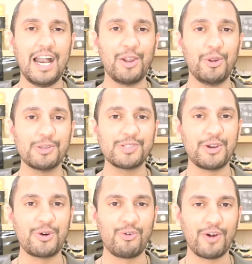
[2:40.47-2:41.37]
and not
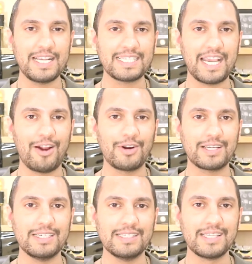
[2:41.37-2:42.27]
so great
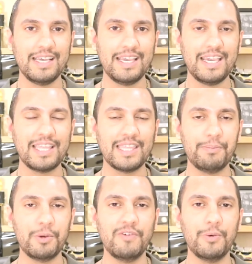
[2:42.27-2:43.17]
characters in
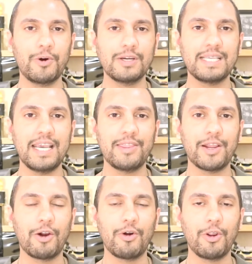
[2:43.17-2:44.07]
that movie, whereas here
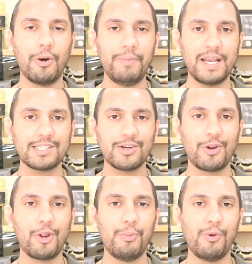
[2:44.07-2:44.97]
they are a lot better,
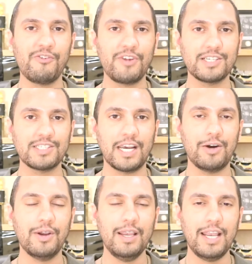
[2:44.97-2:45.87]
a lot more fleshed
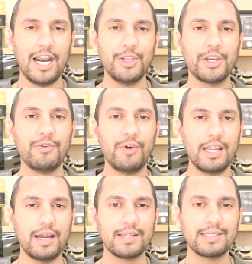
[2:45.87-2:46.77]
out, and you can
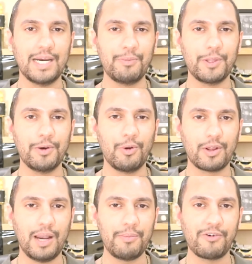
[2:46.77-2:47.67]
really understand where they're
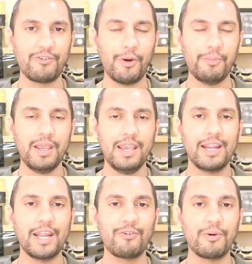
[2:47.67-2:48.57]
all coming from.
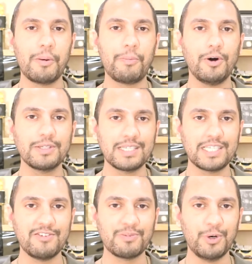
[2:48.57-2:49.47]
Now, from a
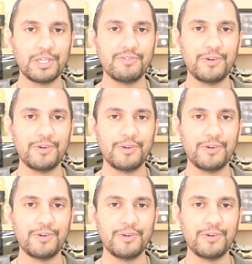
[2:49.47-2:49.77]
positives point